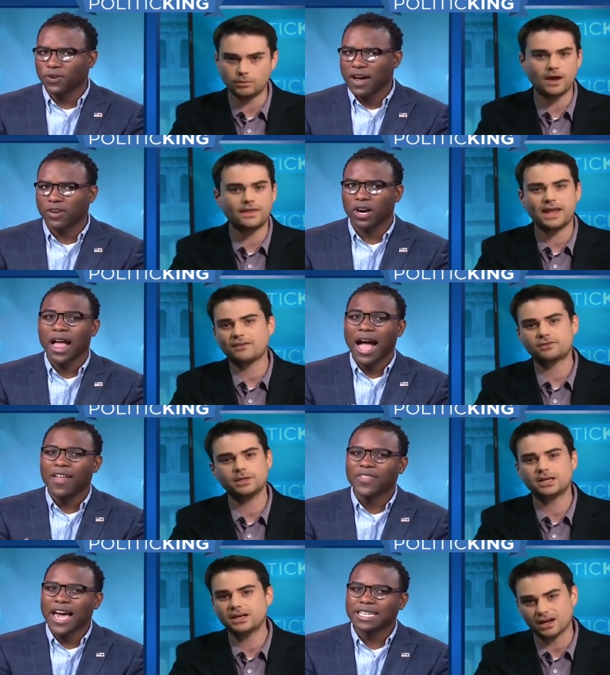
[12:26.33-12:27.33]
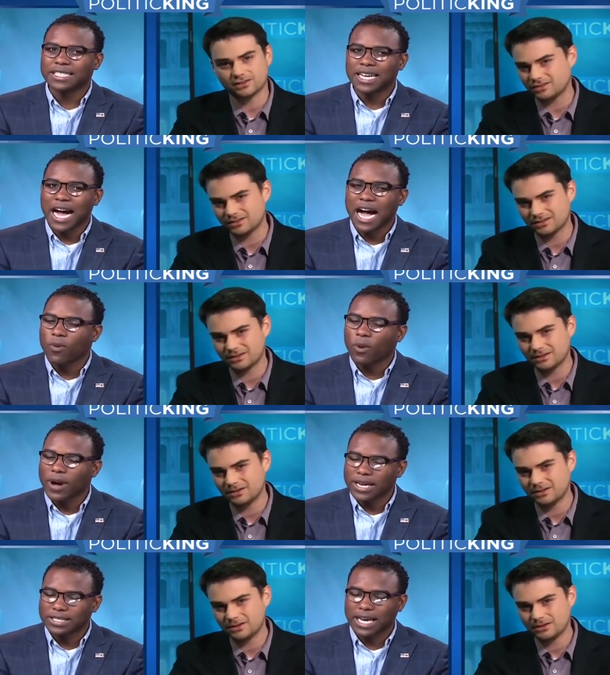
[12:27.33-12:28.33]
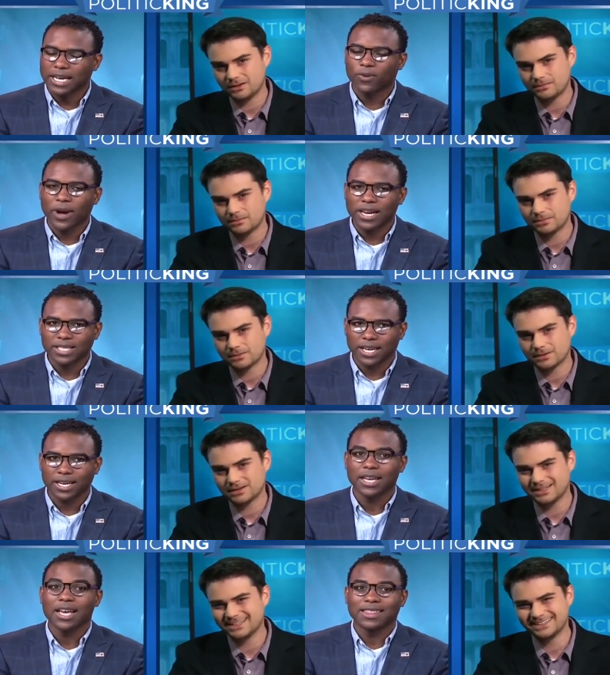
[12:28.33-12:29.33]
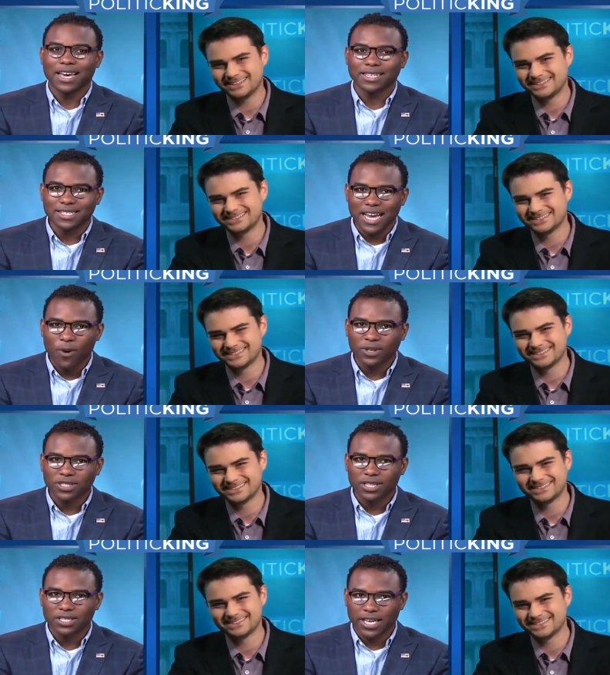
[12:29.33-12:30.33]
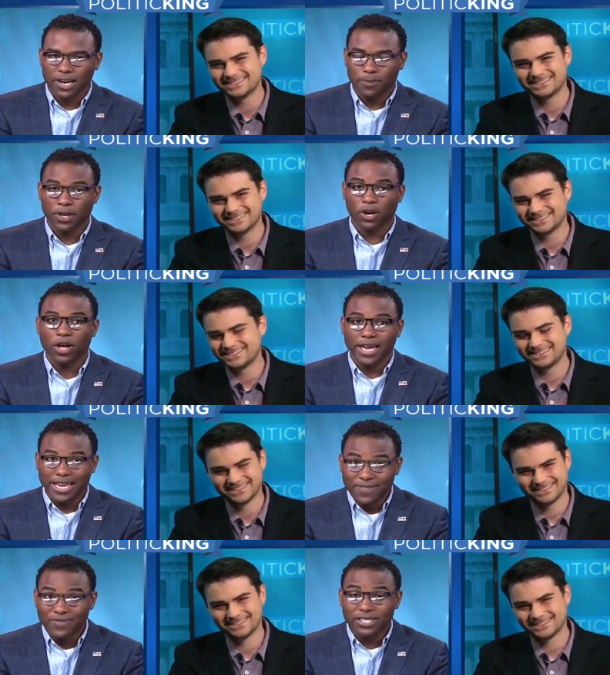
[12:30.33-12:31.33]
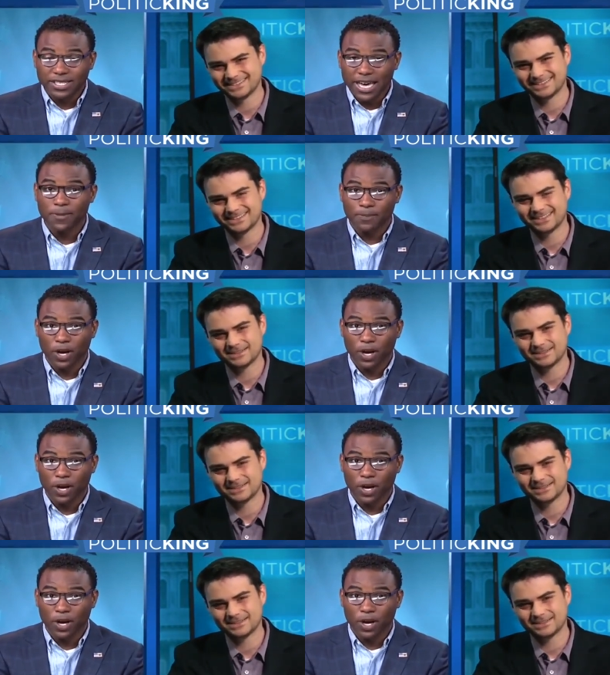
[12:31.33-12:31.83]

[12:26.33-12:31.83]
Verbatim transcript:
Speaker 1: why they have to be connected? And that is not. Well, wait a second. Wait a second. That is not what's in the Senate bill. In the Senate